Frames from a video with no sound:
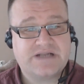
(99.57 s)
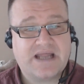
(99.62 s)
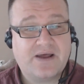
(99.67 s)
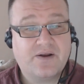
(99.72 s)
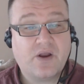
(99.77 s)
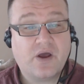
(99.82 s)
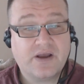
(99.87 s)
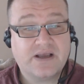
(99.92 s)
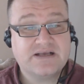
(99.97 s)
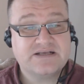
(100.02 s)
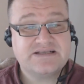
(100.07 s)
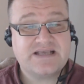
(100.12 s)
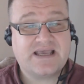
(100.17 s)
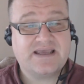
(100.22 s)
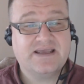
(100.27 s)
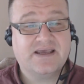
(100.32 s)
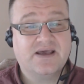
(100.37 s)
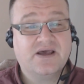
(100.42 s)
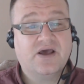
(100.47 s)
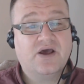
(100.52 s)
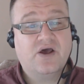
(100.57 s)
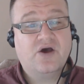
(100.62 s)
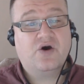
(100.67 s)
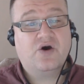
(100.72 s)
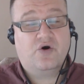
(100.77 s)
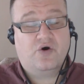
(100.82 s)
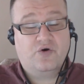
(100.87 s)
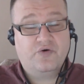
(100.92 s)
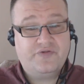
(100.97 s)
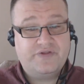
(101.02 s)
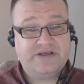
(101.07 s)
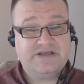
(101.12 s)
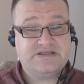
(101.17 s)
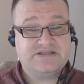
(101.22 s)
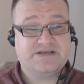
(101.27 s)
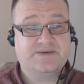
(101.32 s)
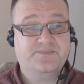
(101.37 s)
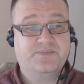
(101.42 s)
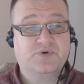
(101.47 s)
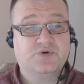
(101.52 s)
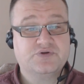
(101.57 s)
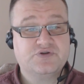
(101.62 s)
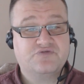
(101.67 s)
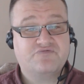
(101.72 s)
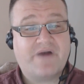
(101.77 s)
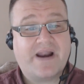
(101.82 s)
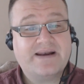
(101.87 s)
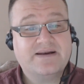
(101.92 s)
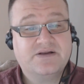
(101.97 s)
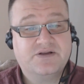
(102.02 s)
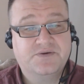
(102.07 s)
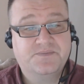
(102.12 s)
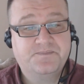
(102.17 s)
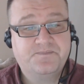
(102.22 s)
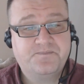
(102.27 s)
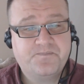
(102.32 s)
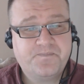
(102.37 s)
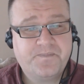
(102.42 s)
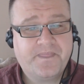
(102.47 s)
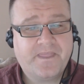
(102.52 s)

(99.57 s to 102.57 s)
Now, like I say, all these symbols are random,